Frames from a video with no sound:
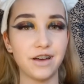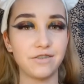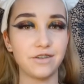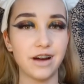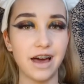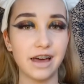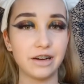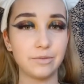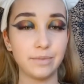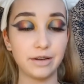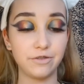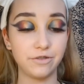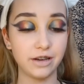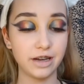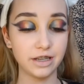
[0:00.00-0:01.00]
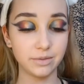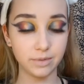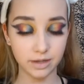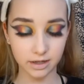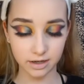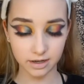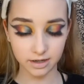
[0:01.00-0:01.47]
ever had on my face,
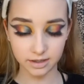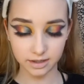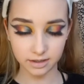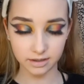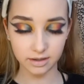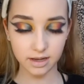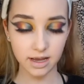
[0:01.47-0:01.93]
because